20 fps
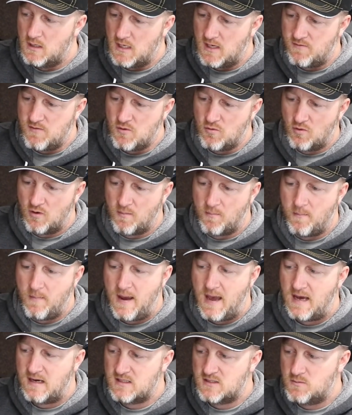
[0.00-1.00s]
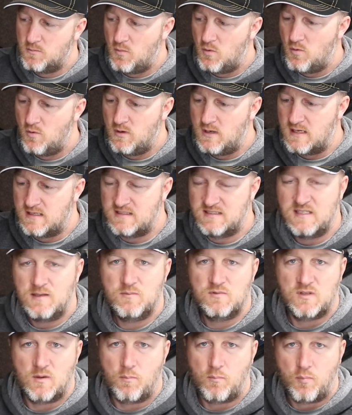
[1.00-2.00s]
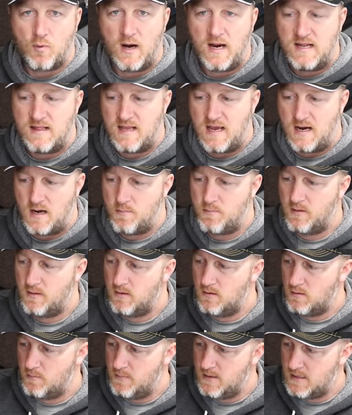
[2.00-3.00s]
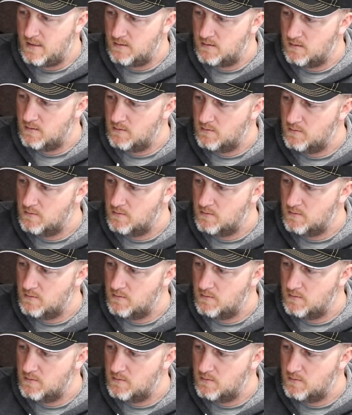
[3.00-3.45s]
if you go to max mode, it seems to brighten that up a little bit.